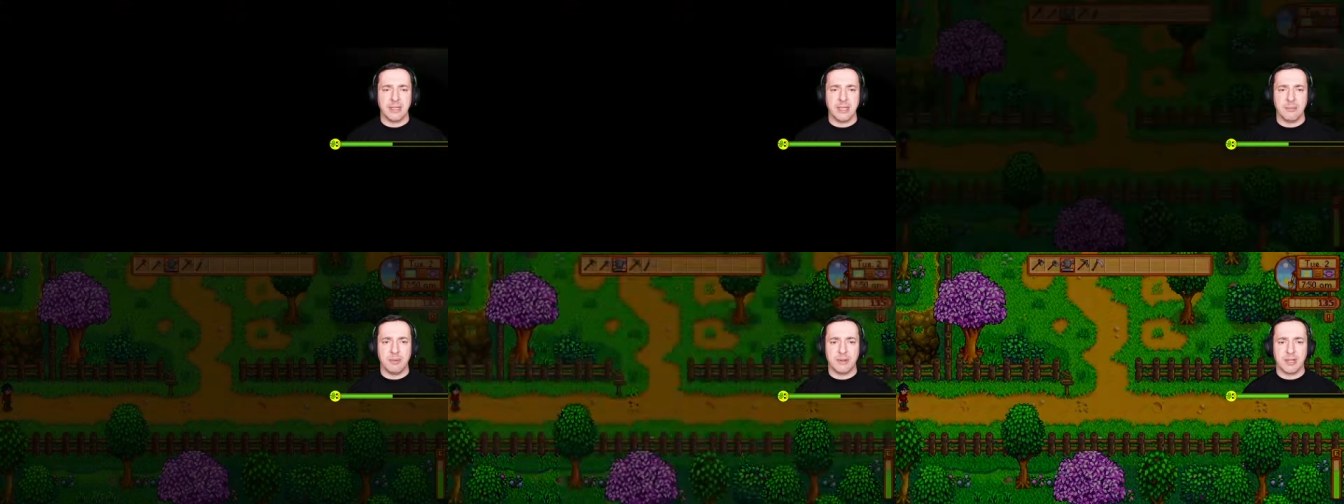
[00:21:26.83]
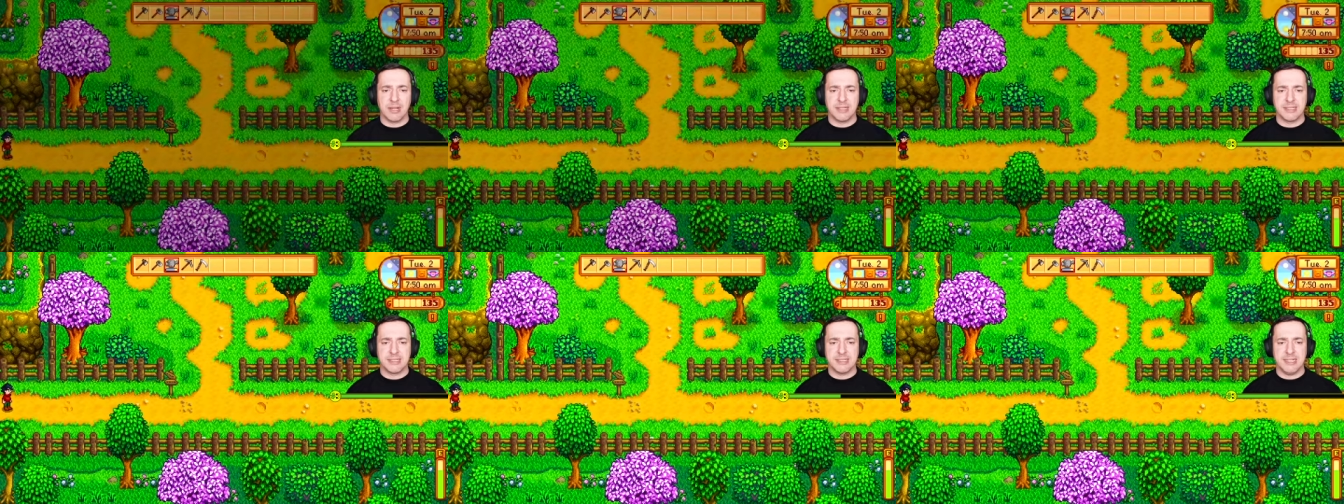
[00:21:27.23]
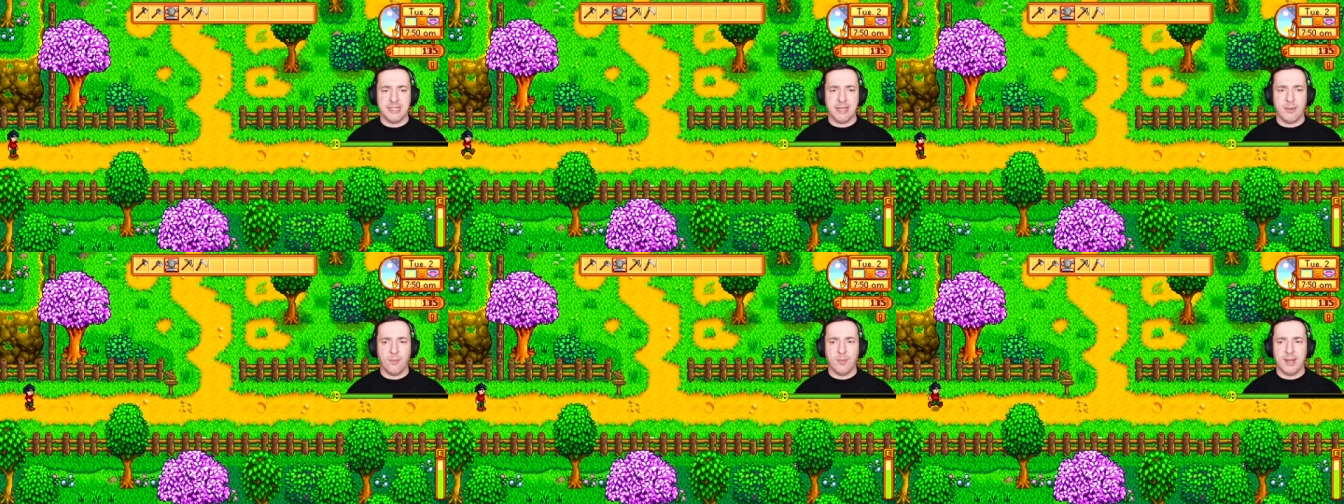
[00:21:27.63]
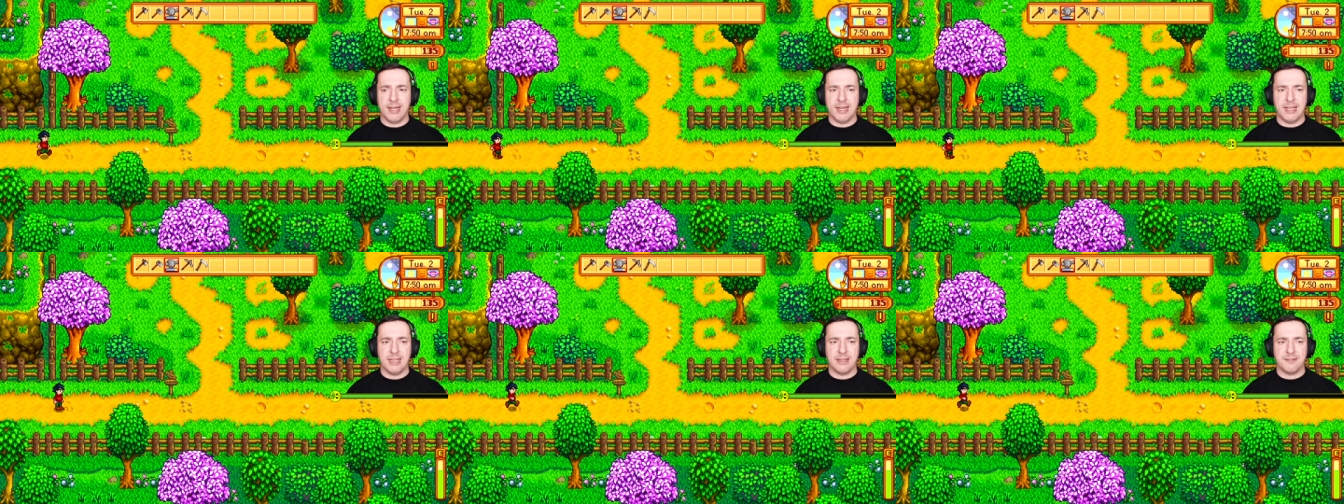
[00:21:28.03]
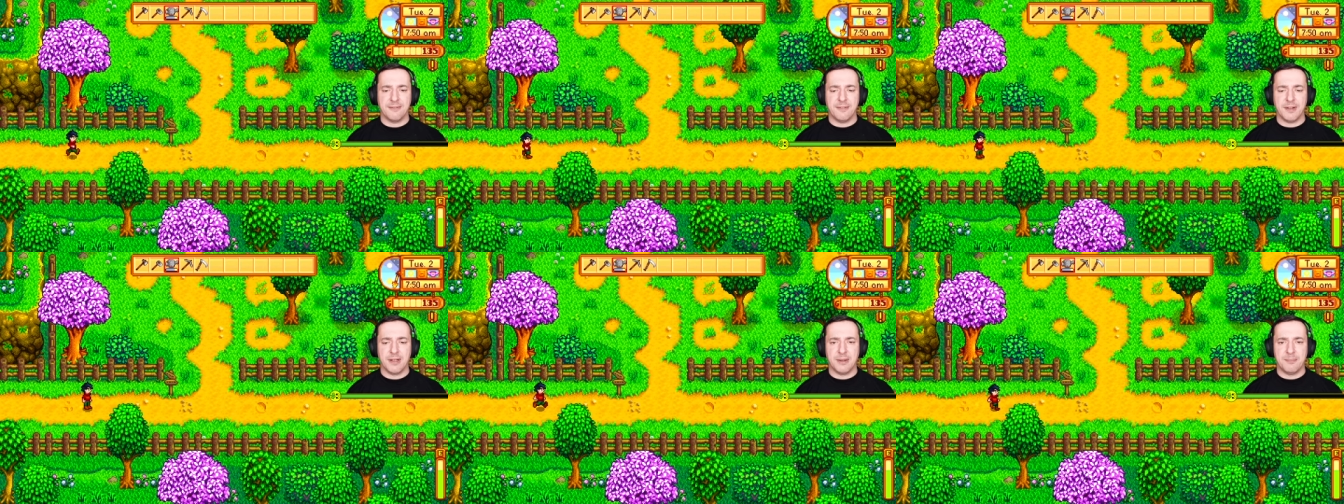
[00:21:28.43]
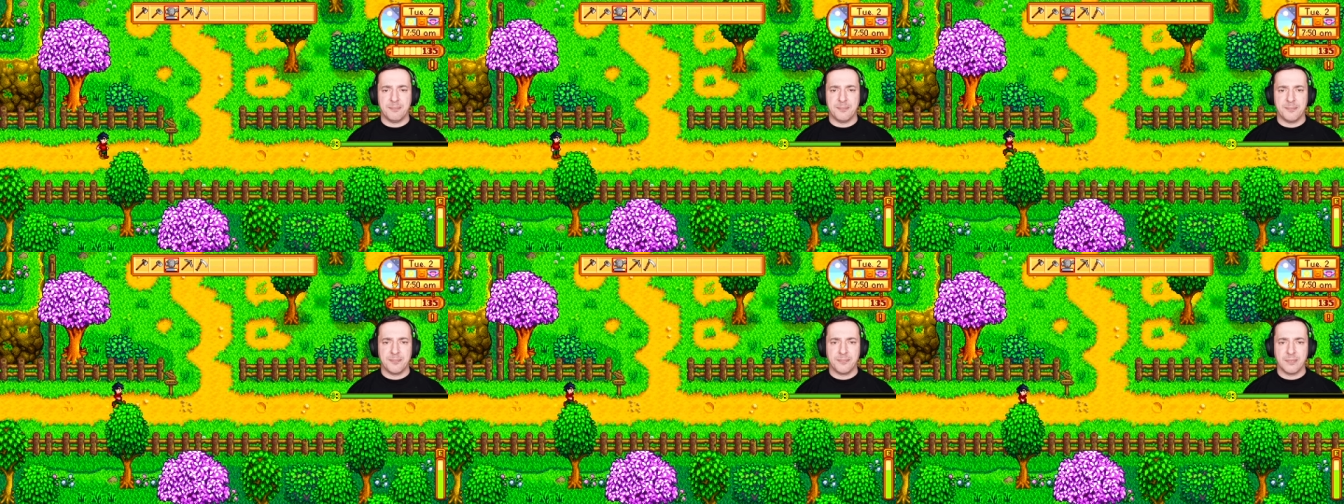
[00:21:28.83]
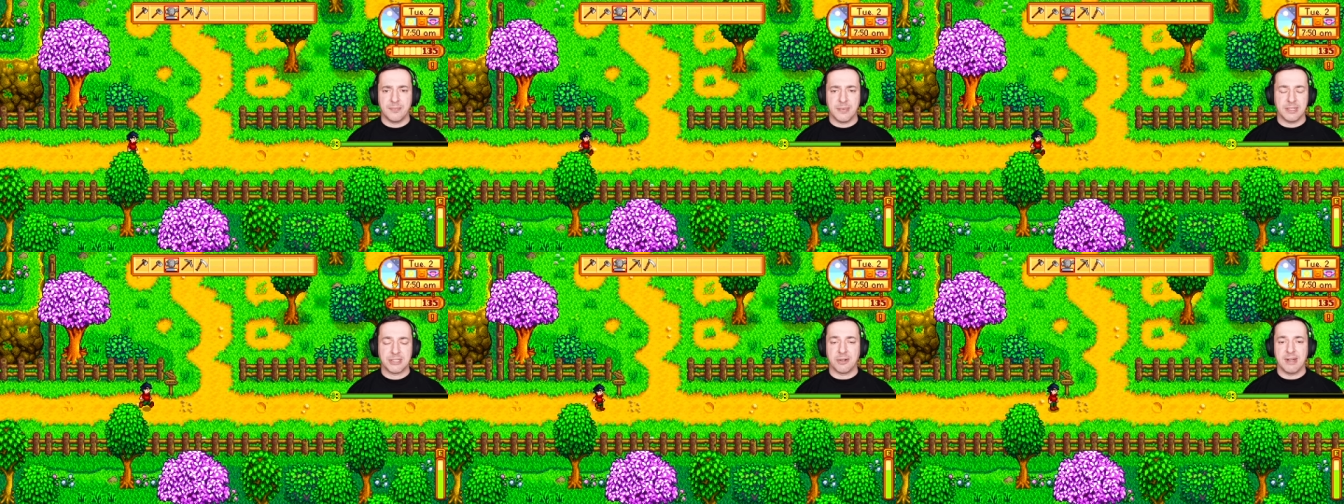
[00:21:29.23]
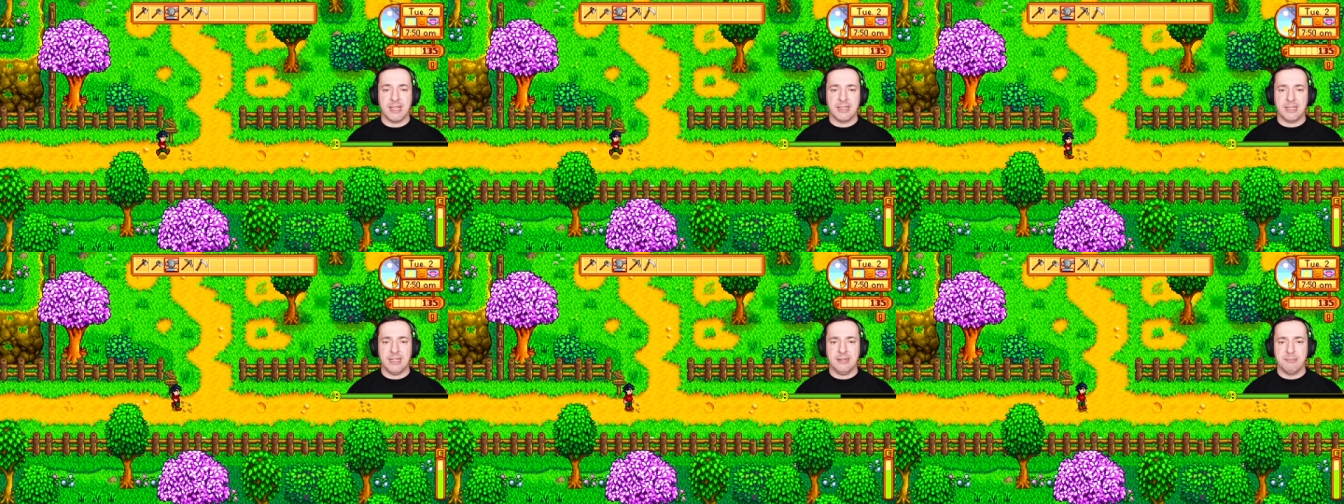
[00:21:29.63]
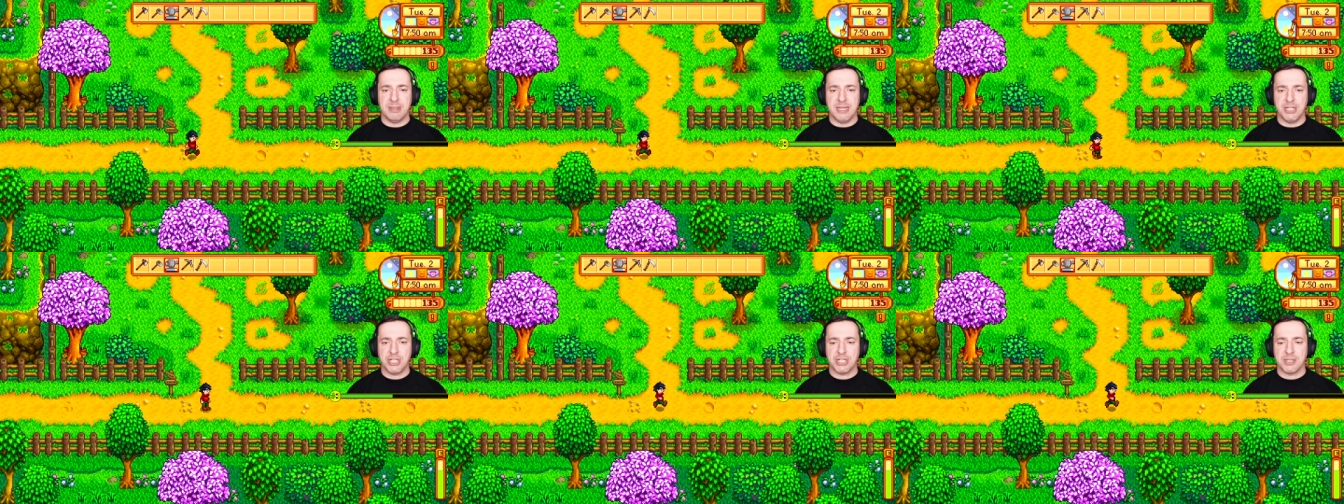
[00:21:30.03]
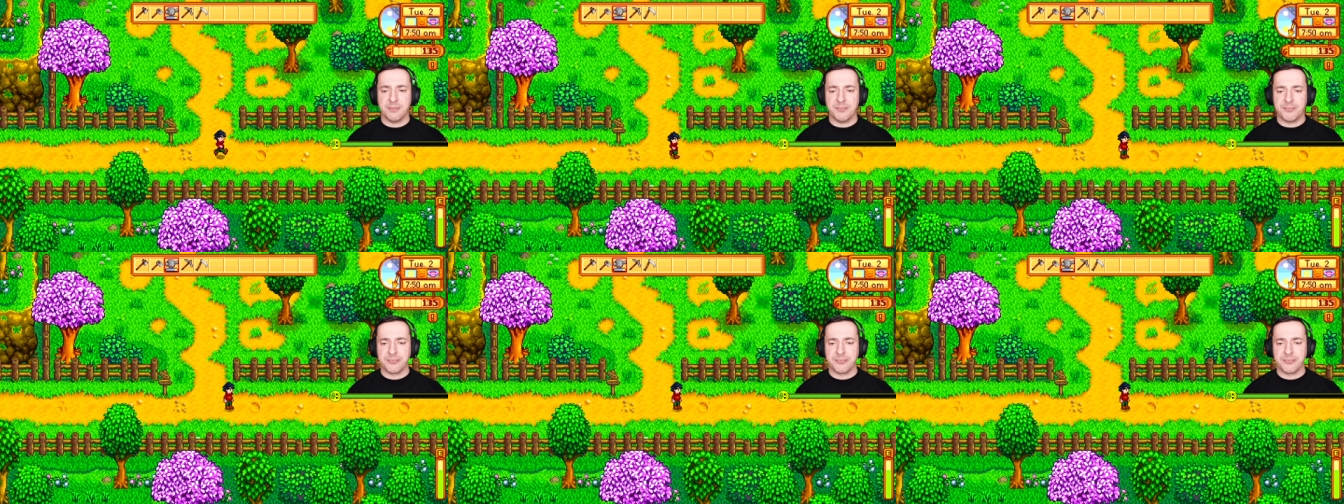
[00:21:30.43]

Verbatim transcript: And we'll go and see Willy at the farm. Uh, sorry, at the beach.